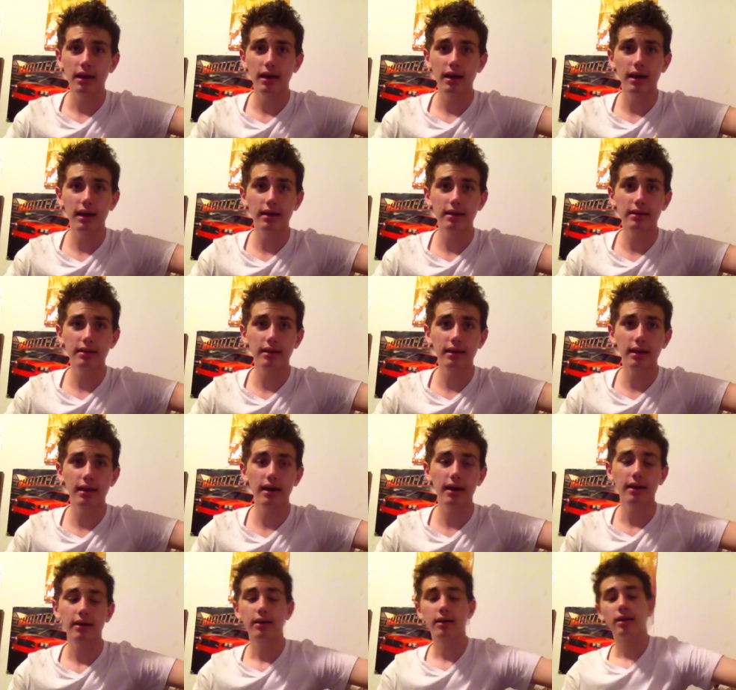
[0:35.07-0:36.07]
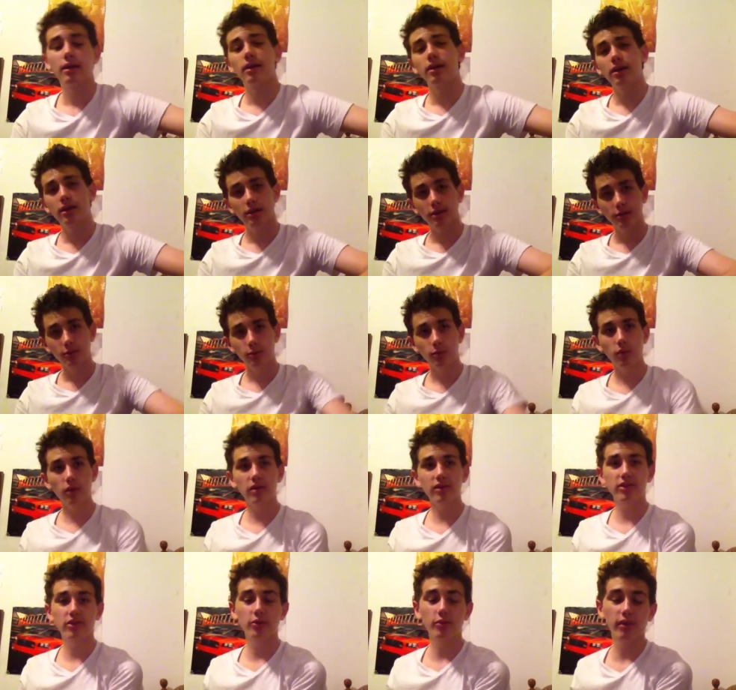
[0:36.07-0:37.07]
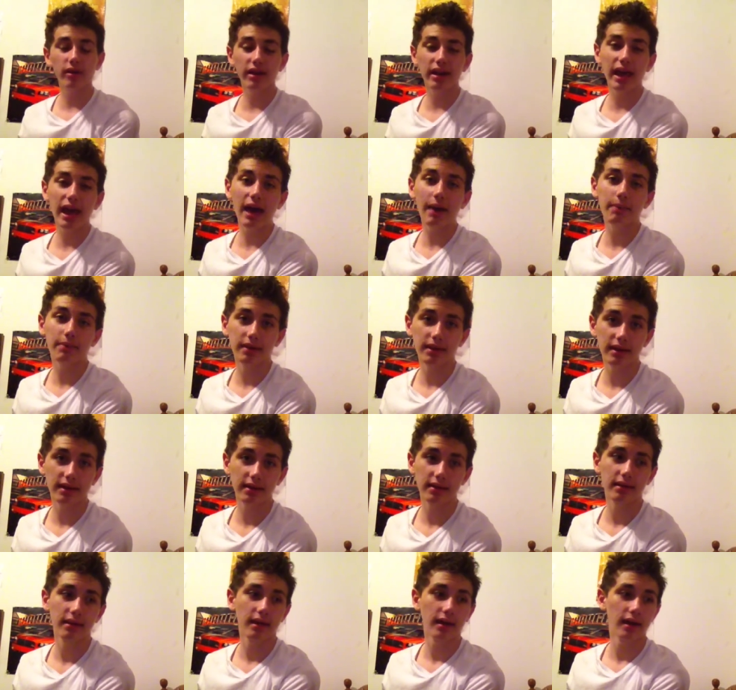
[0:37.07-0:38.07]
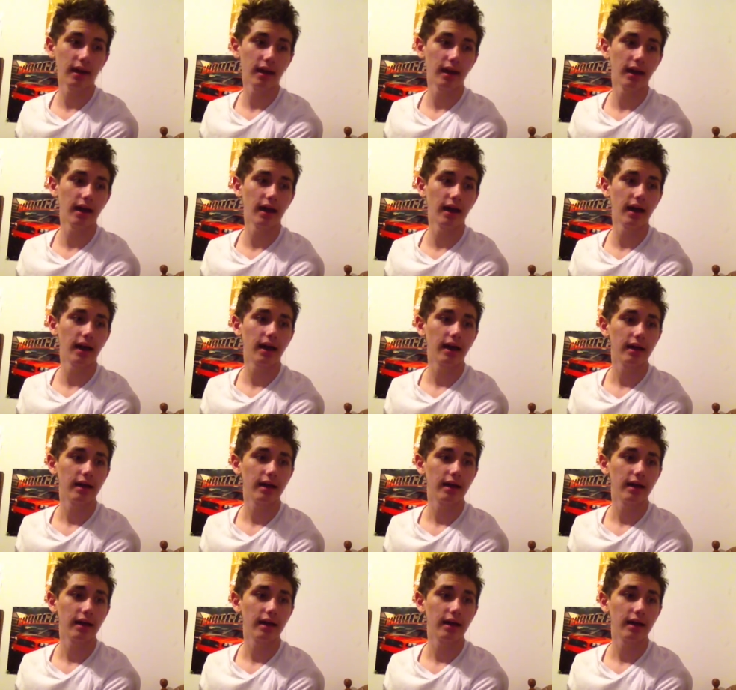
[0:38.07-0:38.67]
And, uh, so what happened is, uh,